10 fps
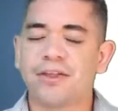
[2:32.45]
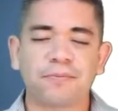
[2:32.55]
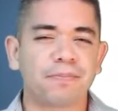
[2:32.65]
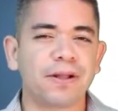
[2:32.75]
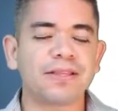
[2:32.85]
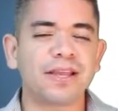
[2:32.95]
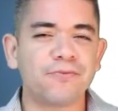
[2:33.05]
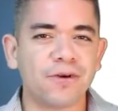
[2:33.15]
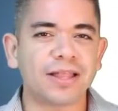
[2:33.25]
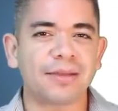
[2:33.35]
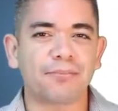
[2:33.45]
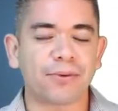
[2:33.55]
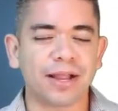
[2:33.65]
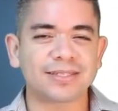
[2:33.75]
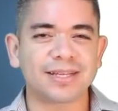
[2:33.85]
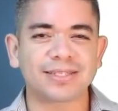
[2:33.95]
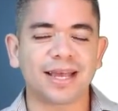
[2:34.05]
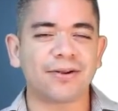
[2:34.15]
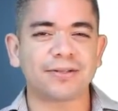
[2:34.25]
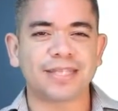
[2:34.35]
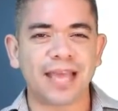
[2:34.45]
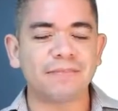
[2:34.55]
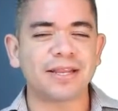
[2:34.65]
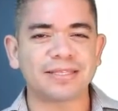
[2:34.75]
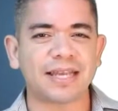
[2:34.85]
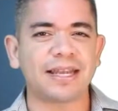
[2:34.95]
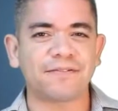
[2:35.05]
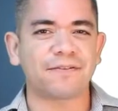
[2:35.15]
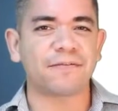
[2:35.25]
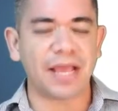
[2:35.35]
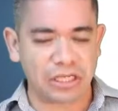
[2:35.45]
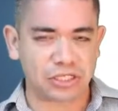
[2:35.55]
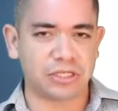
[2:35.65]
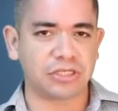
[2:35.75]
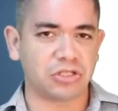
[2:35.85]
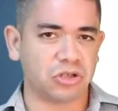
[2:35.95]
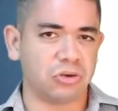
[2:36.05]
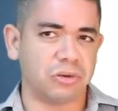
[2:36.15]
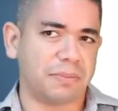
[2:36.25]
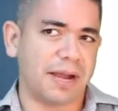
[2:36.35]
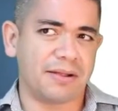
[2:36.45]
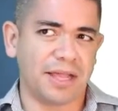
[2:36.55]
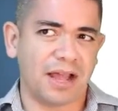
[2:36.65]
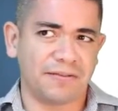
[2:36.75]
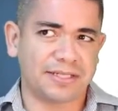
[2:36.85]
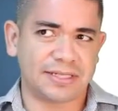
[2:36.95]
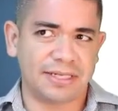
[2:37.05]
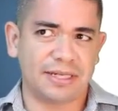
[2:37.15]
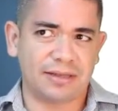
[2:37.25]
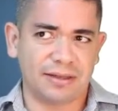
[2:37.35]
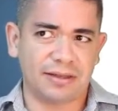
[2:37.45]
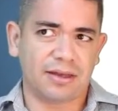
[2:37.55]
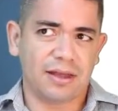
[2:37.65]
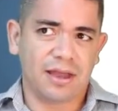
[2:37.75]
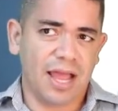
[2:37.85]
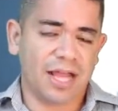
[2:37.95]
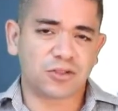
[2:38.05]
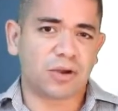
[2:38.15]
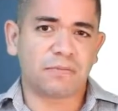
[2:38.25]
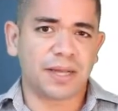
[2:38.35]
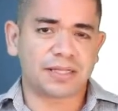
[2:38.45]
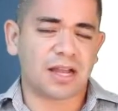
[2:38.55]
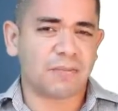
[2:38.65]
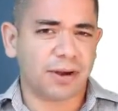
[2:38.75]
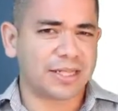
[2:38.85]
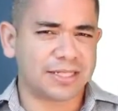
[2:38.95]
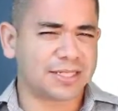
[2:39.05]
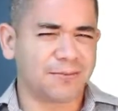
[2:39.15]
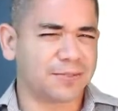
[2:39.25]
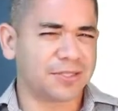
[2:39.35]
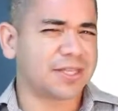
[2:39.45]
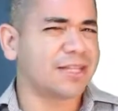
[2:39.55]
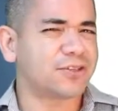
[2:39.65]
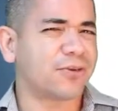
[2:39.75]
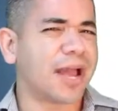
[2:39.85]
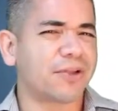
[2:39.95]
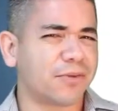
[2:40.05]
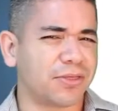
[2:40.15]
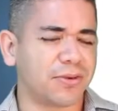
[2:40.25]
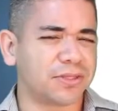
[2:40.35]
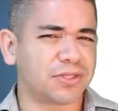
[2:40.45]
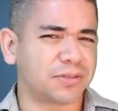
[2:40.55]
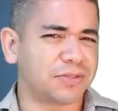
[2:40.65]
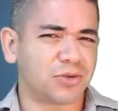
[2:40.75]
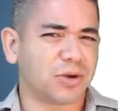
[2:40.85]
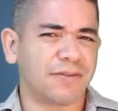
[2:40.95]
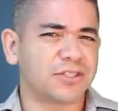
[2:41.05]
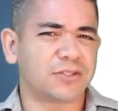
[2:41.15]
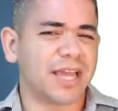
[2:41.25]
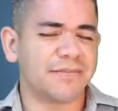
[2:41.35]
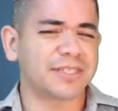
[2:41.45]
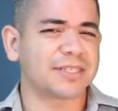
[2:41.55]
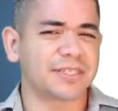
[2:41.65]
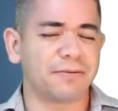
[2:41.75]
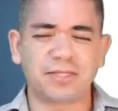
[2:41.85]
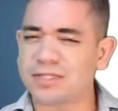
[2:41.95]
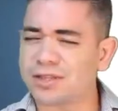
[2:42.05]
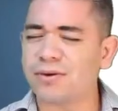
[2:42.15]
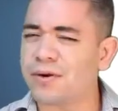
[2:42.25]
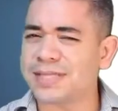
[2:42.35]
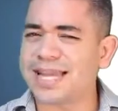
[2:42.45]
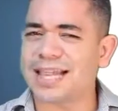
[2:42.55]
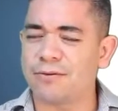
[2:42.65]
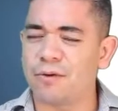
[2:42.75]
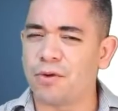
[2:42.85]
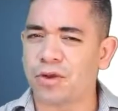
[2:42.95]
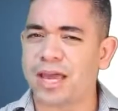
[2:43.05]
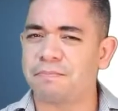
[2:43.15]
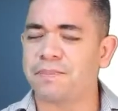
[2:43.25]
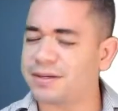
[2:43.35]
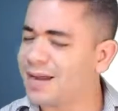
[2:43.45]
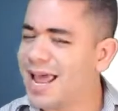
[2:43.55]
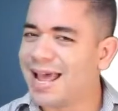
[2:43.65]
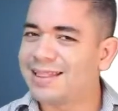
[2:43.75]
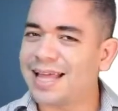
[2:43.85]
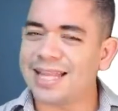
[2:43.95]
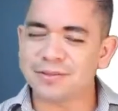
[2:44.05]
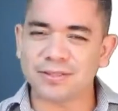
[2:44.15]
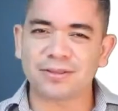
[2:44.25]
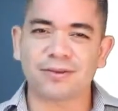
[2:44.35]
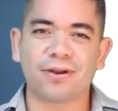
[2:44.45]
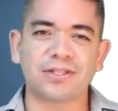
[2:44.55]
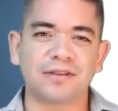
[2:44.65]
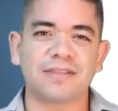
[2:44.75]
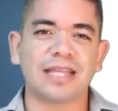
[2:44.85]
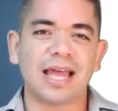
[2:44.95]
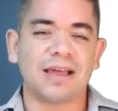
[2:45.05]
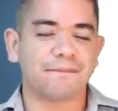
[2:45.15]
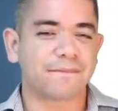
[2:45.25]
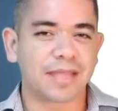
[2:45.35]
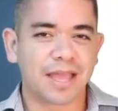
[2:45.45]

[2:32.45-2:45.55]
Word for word: They're building one that brings us entertainment and information. So apparently, obviously, the Android-based operating system will just interact with you in some sort of entertainment system. We just don't know exactly what we'll get, but that leads me to the question of the day.